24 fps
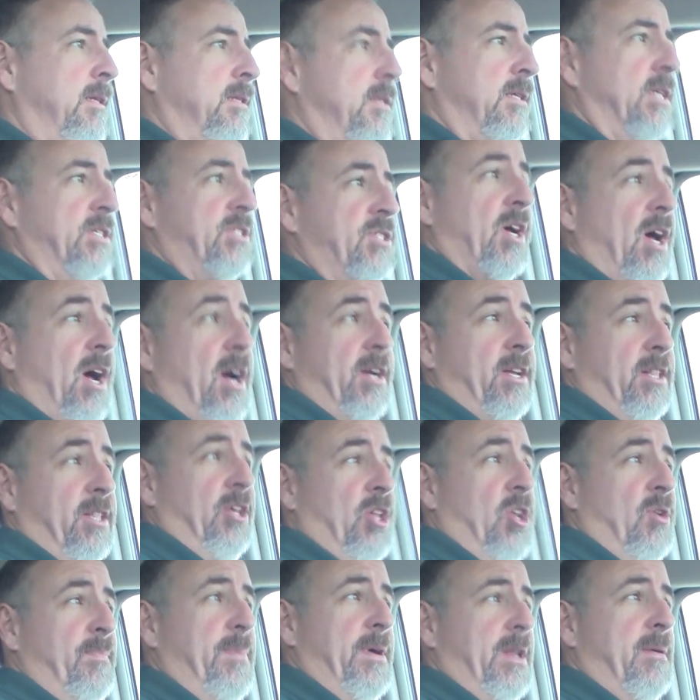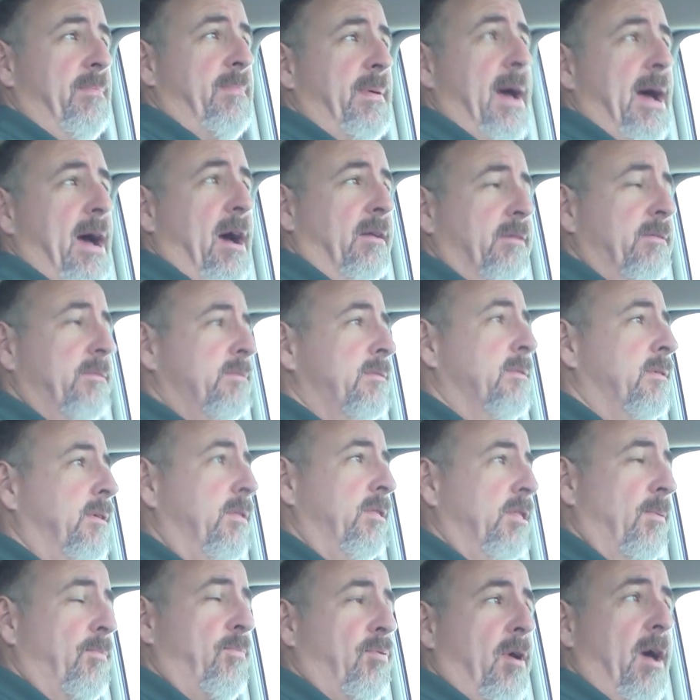Let's talk a little bit about
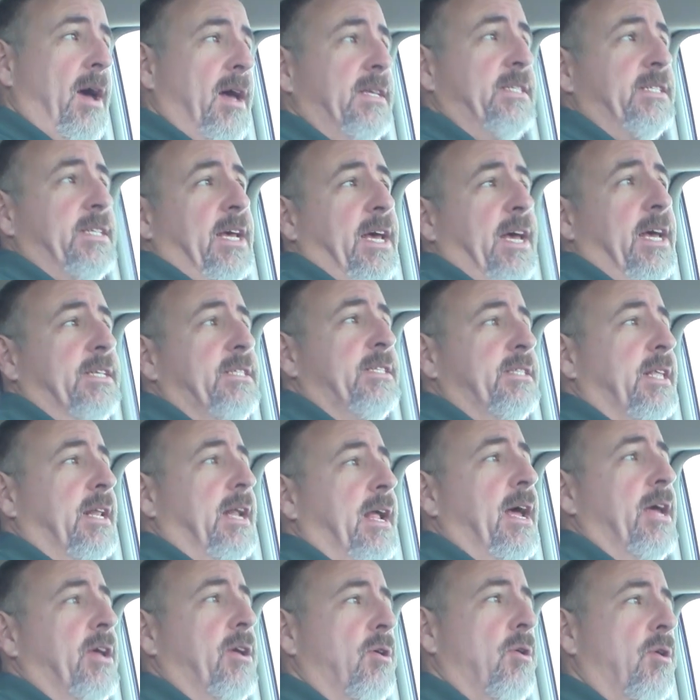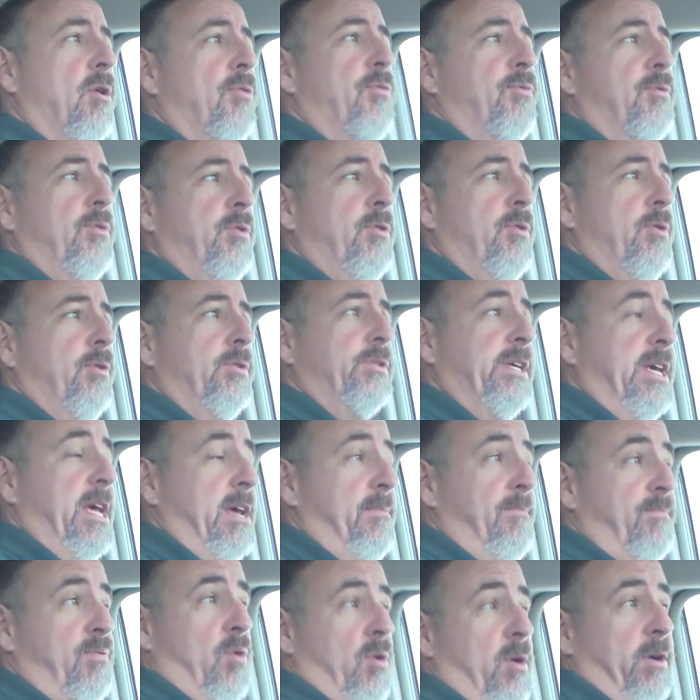the process that I go through to
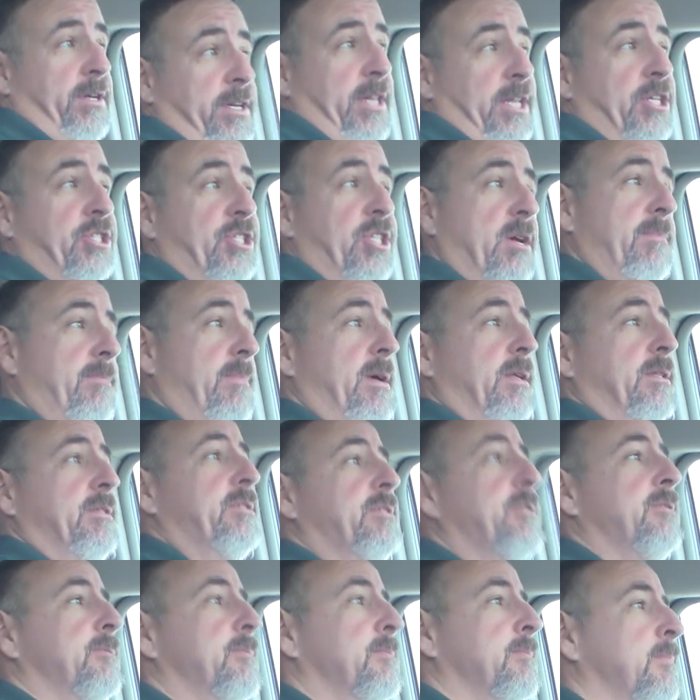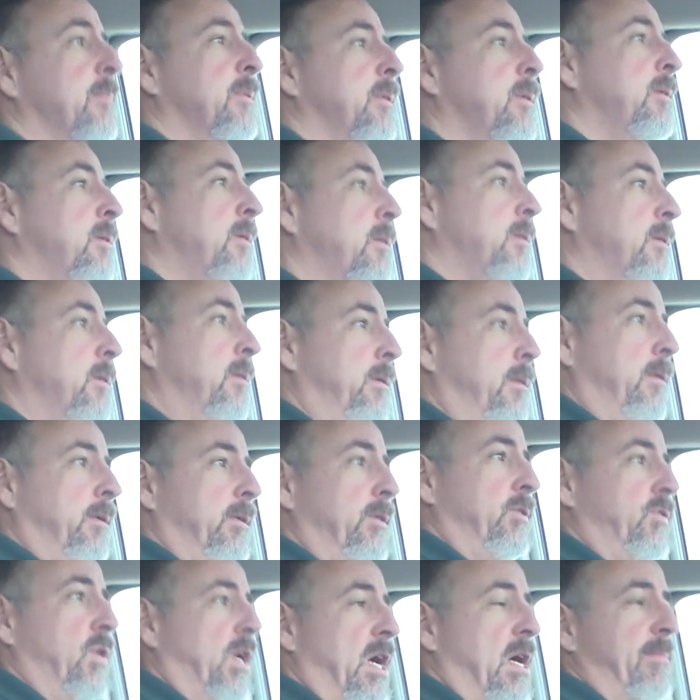import these shipments.
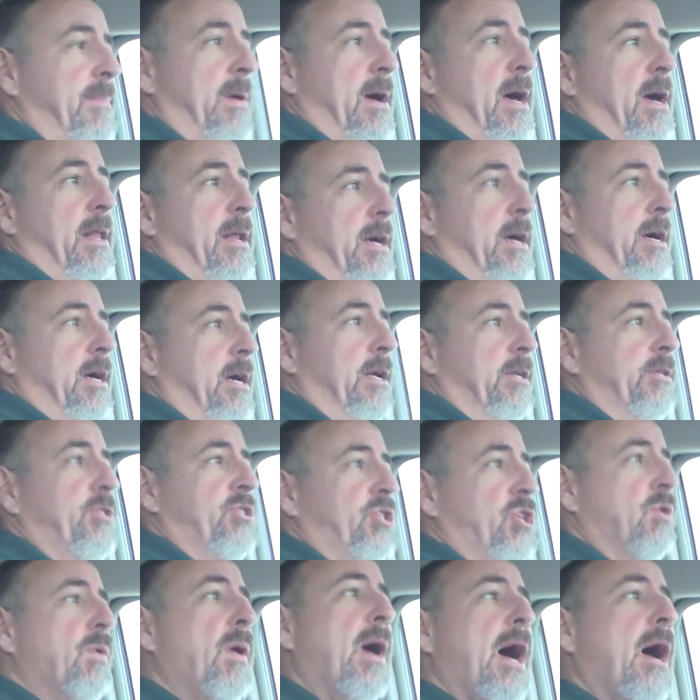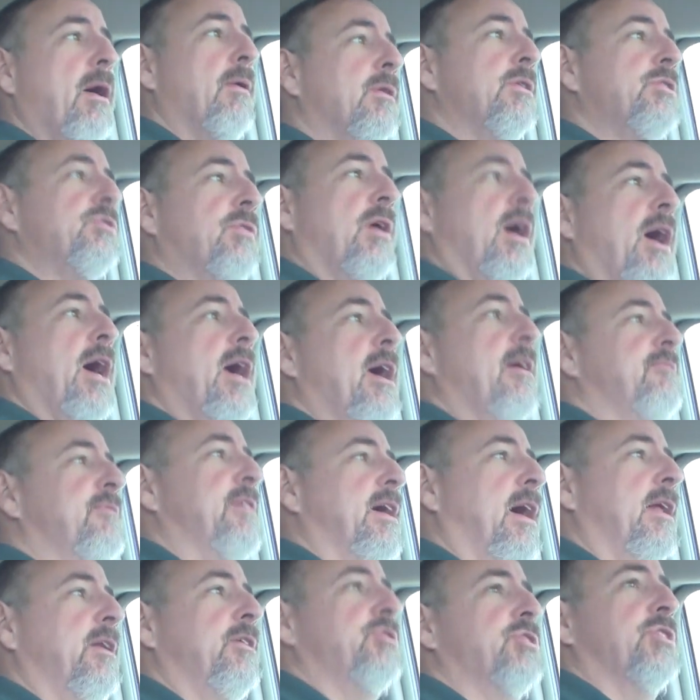So I'm on a 2-hour drive
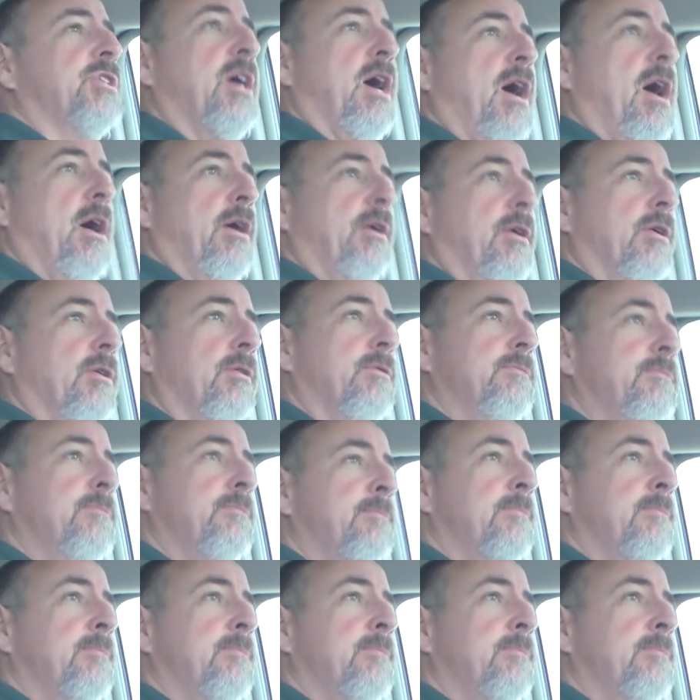down to Chicago.